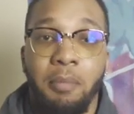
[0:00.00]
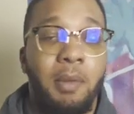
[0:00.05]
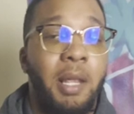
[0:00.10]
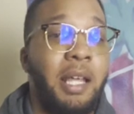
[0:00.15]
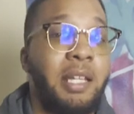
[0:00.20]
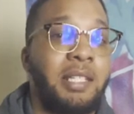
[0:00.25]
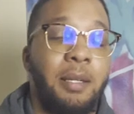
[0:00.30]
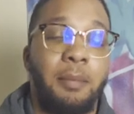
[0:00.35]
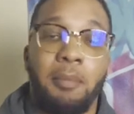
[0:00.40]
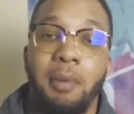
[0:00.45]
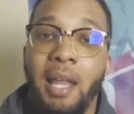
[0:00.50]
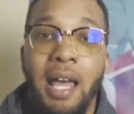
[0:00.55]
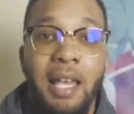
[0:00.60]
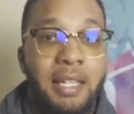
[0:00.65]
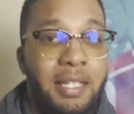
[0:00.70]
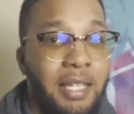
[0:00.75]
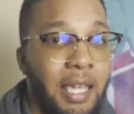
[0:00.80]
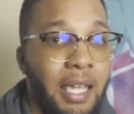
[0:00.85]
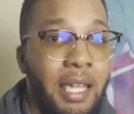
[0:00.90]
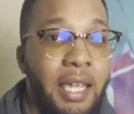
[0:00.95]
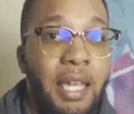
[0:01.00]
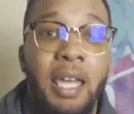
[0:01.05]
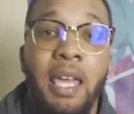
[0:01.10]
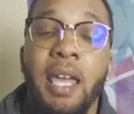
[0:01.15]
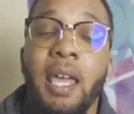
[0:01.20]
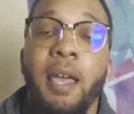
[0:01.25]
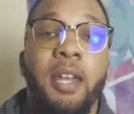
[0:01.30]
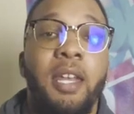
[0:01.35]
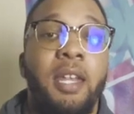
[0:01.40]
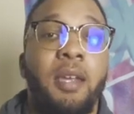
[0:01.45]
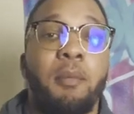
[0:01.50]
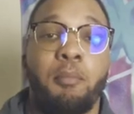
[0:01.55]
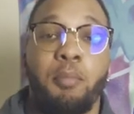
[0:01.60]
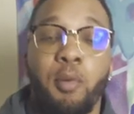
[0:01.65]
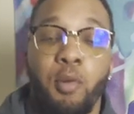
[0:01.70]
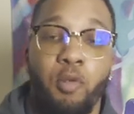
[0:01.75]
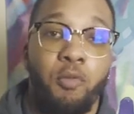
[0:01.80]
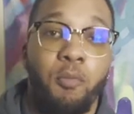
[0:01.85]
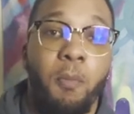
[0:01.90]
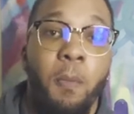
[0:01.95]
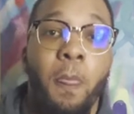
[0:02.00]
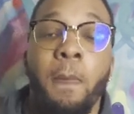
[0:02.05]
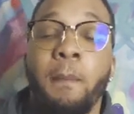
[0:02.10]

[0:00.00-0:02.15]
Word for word: blase, blase, and then boom.